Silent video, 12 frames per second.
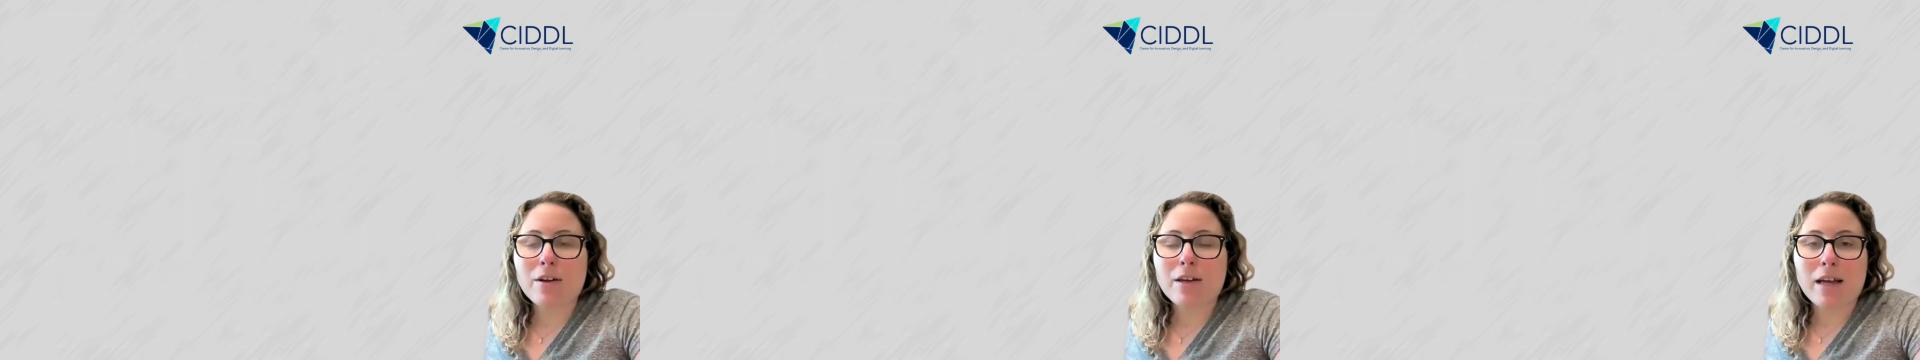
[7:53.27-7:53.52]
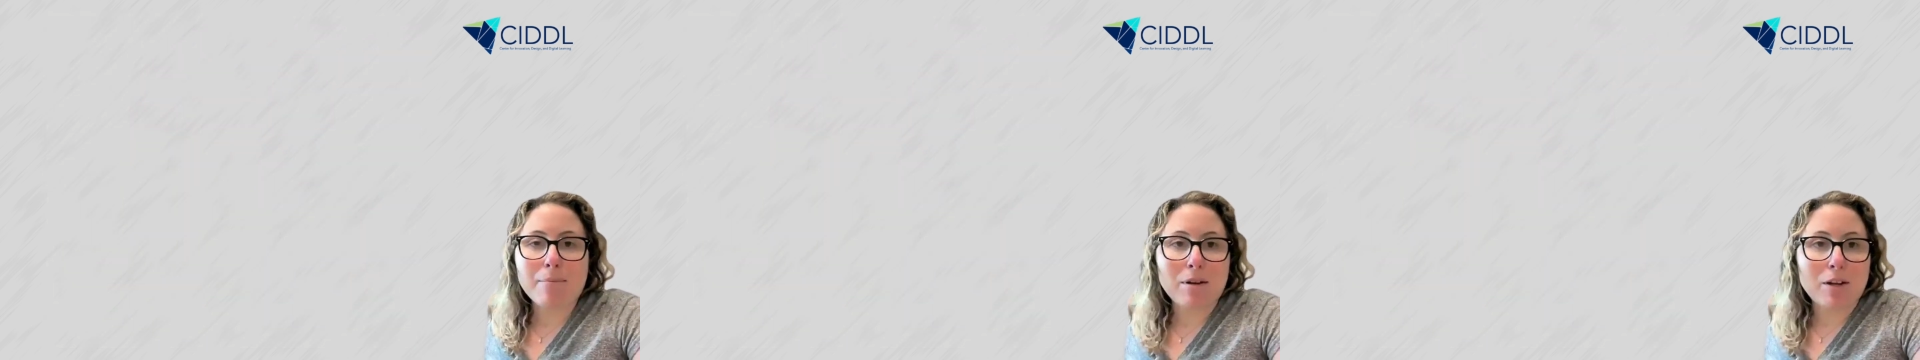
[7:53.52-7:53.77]

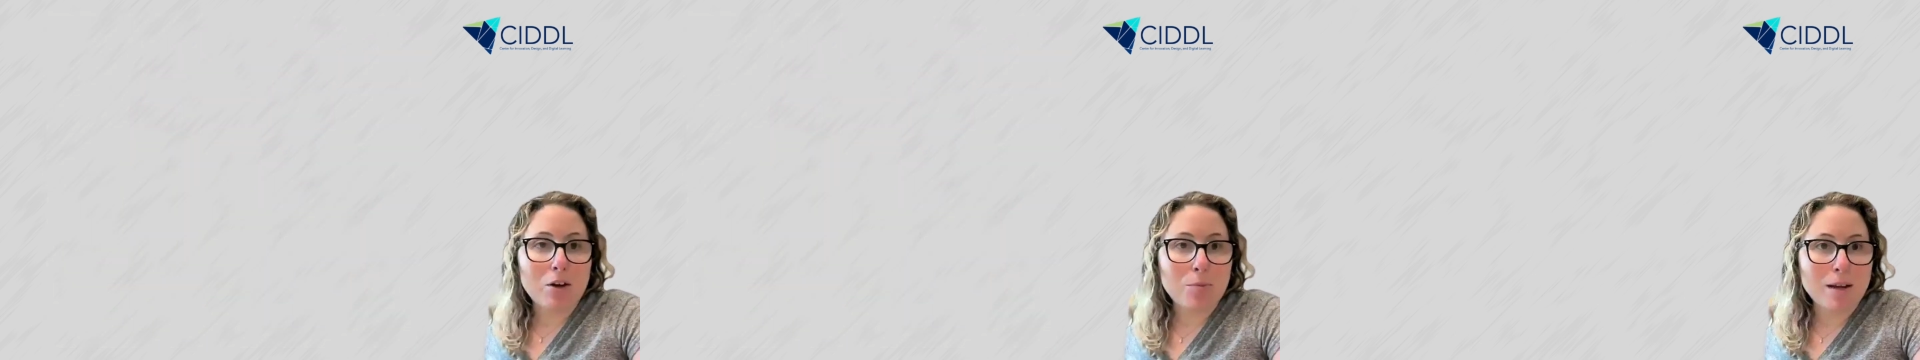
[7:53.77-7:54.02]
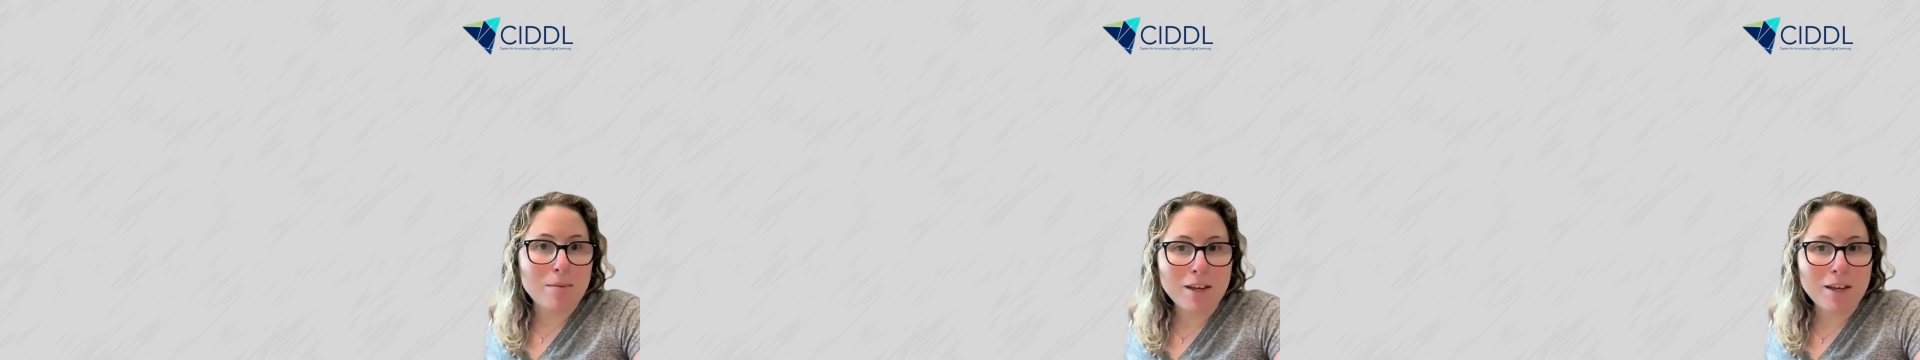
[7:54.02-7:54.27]
I'm going to
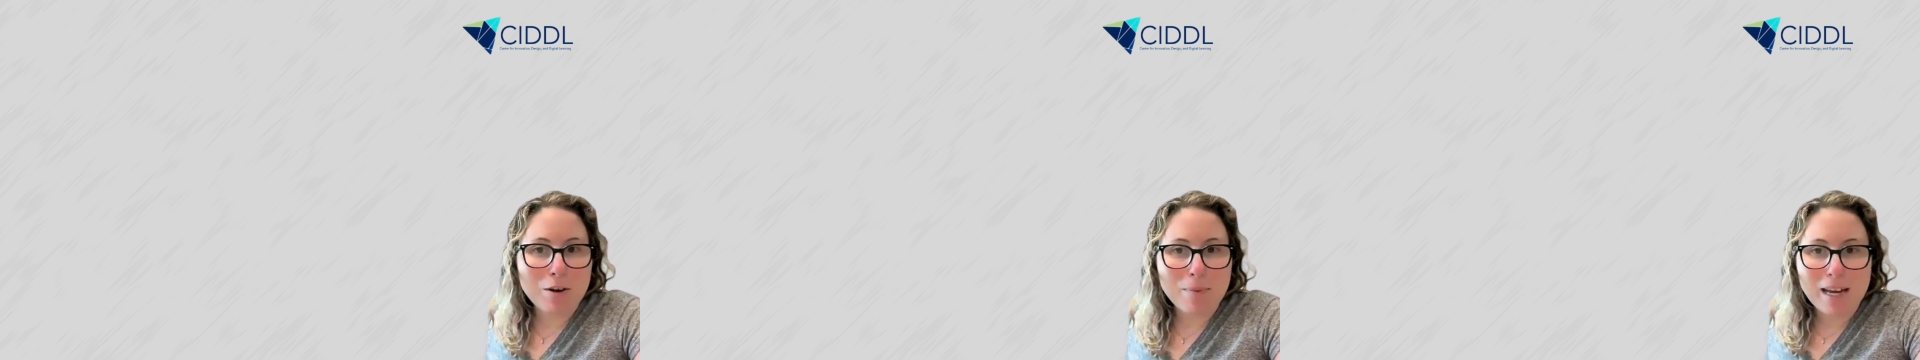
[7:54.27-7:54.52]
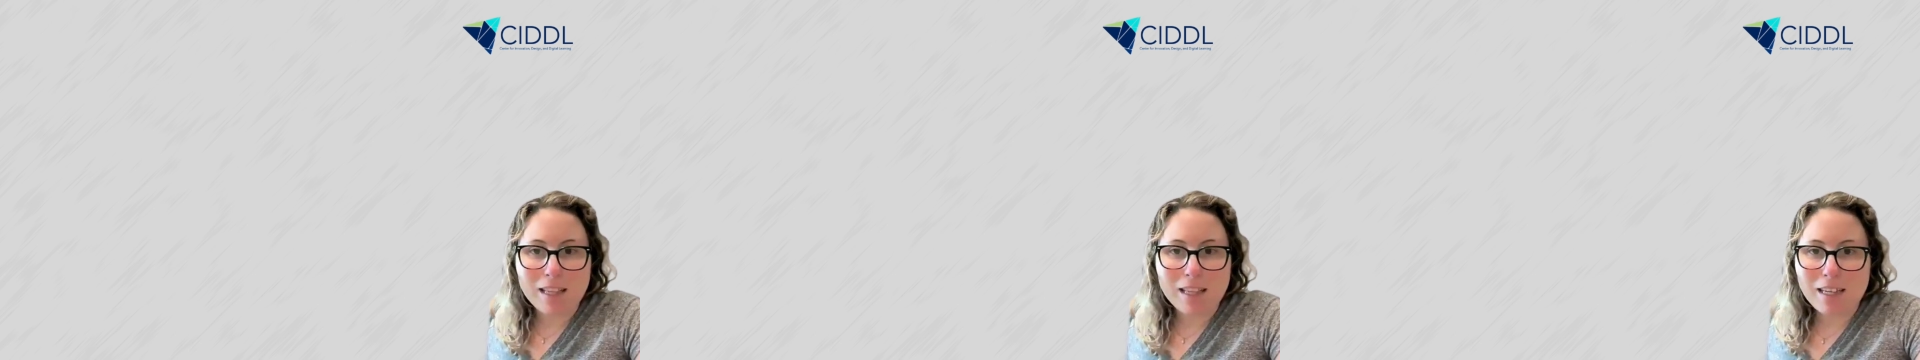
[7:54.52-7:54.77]
open up my
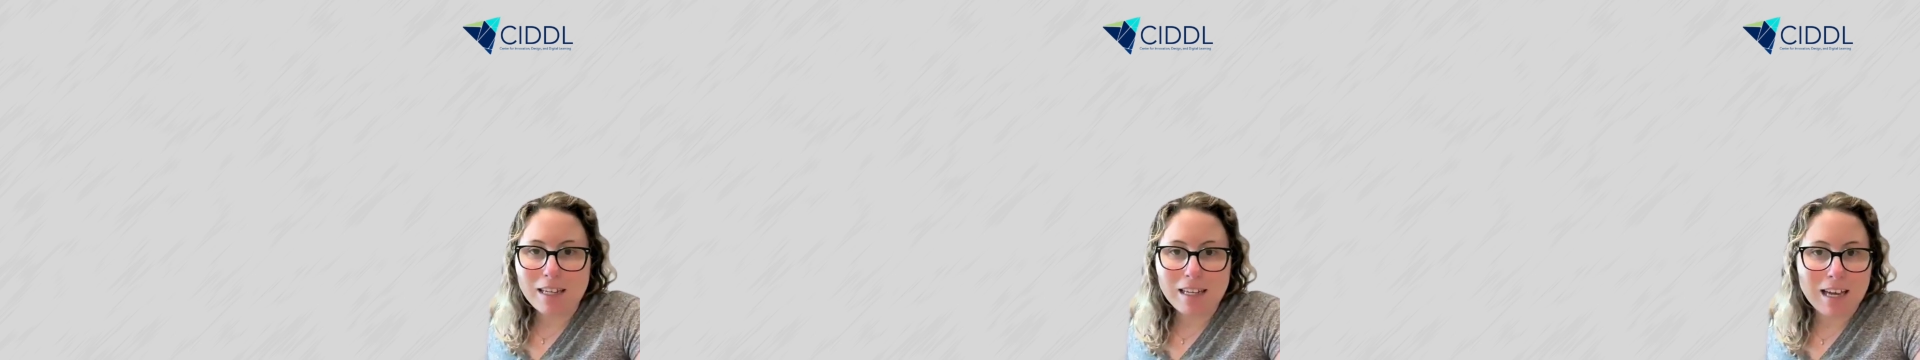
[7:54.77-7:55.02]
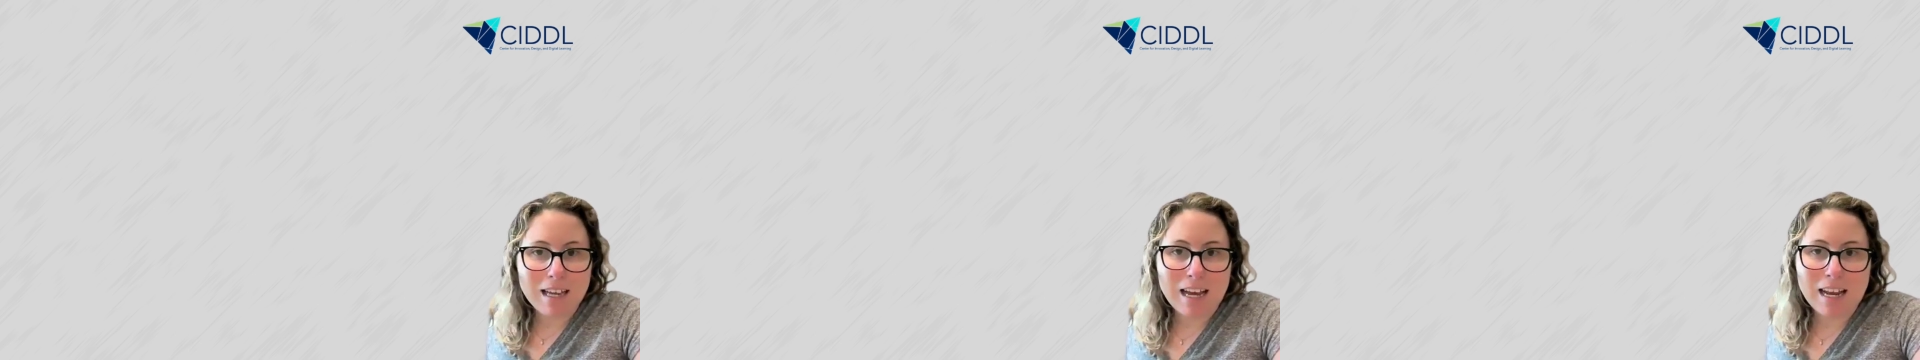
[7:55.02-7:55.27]
Copilot. Again,